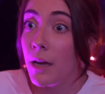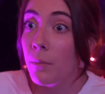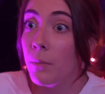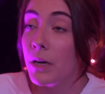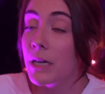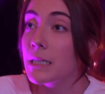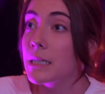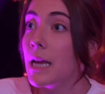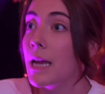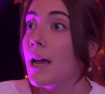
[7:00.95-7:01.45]
but
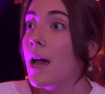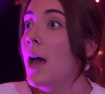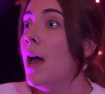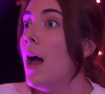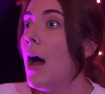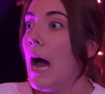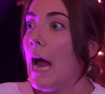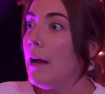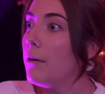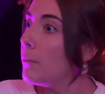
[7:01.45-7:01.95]
it's like
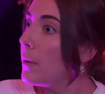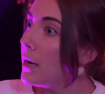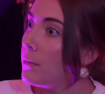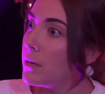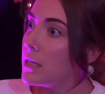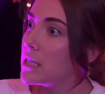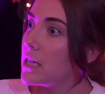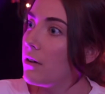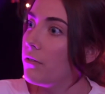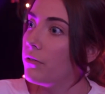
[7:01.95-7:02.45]
I remind
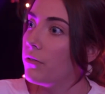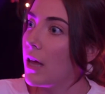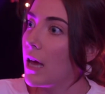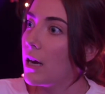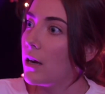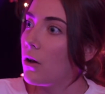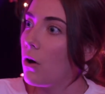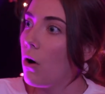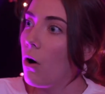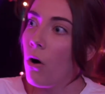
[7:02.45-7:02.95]
myself of
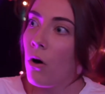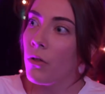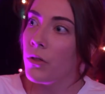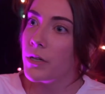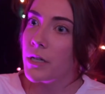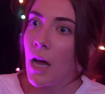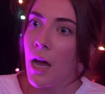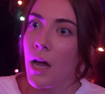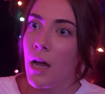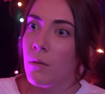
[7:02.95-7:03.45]
that all the
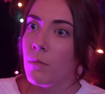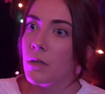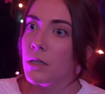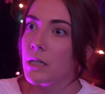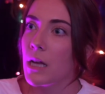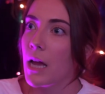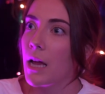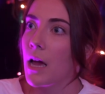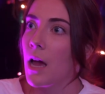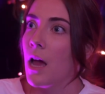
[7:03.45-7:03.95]
time. Is
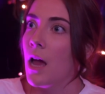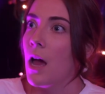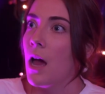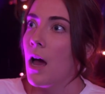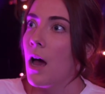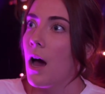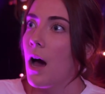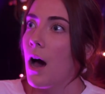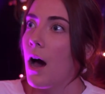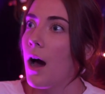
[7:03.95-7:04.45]
like
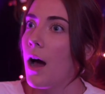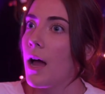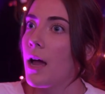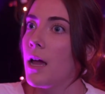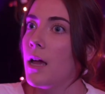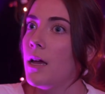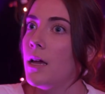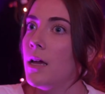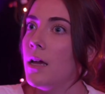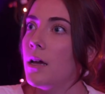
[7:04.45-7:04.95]

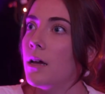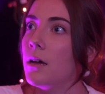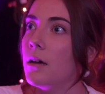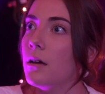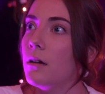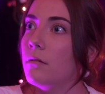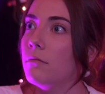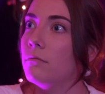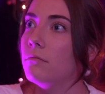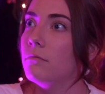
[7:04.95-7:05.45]
I
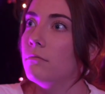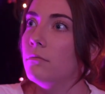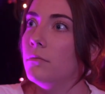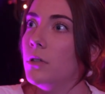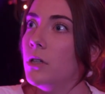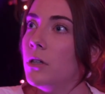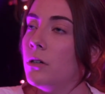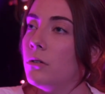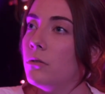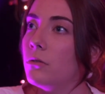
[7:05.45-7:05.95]

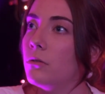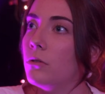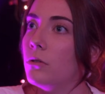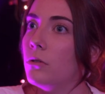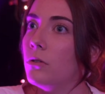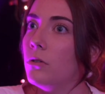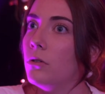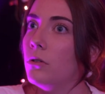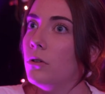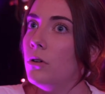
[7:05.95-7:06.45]
you know,
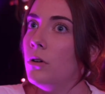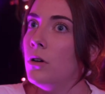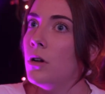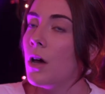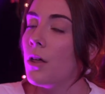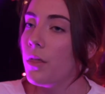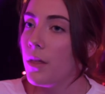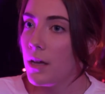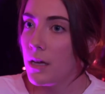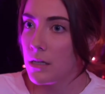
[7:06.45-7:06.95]

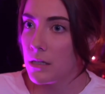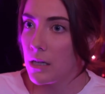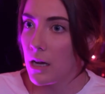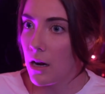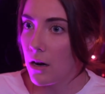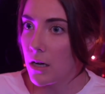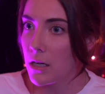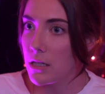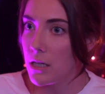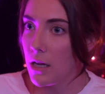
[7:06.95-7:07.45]
nothing is
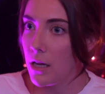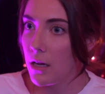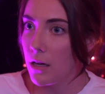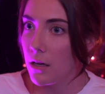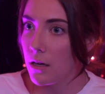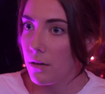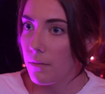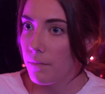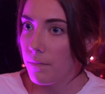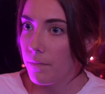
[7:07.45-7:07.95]
guaranteed.
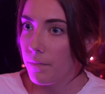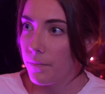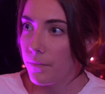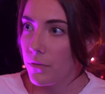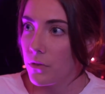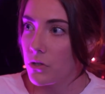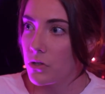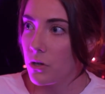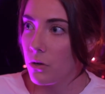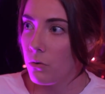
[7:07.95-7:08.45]

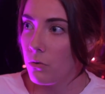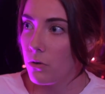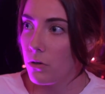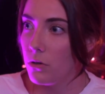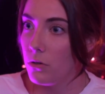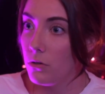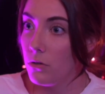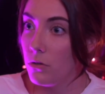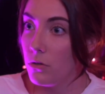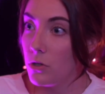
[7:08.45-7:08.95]
So
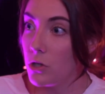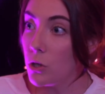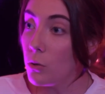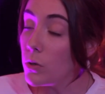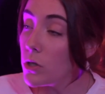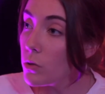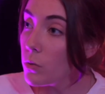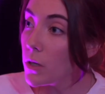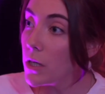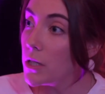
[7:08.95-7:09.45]
do
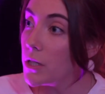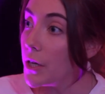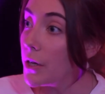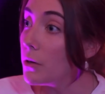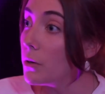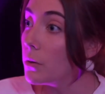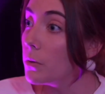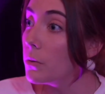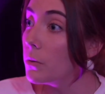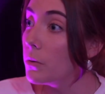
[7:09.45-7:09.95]
what you want to
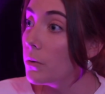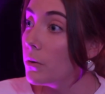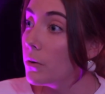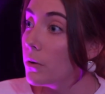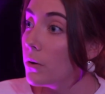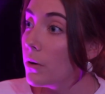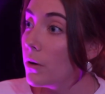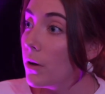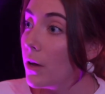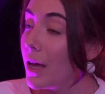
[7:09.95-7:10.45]
do.
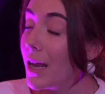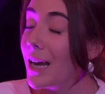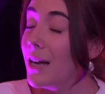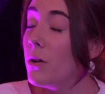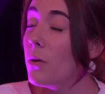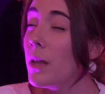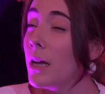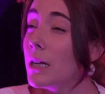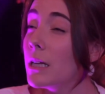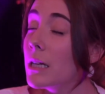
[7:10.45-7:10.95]
Sure. And I
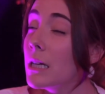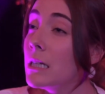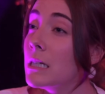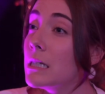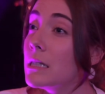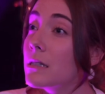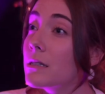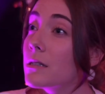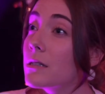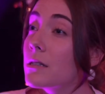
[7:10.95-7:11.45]
know that can
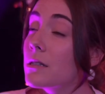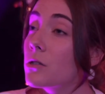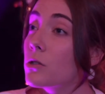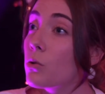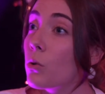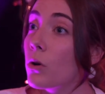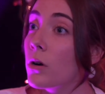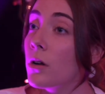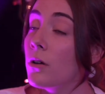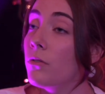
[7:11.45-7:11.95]

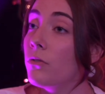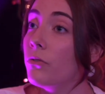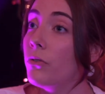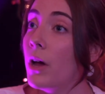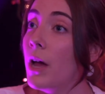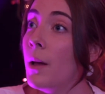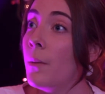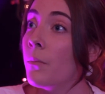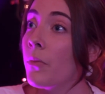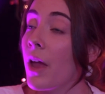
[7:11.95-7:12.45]
sort of,
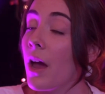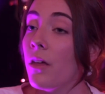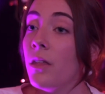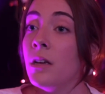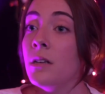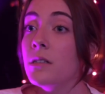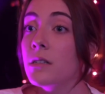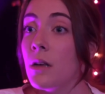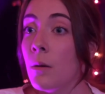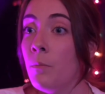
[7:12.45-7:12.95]
I
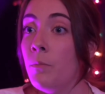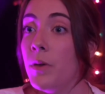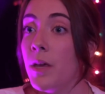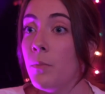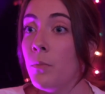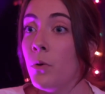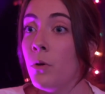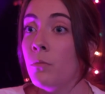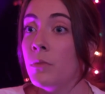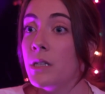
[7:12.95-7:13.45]
think some
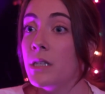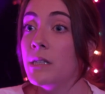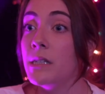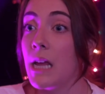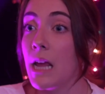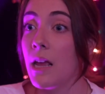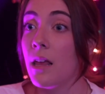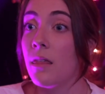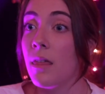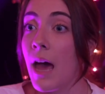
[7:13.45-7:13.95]
people
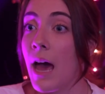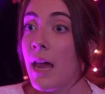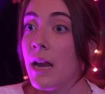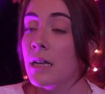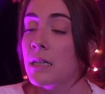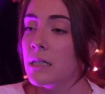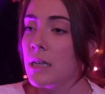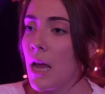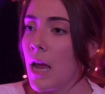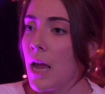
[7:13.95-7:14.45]
mistake that
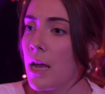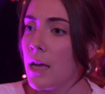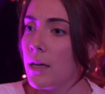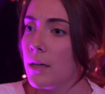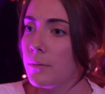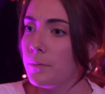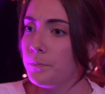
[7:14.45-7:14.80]
as like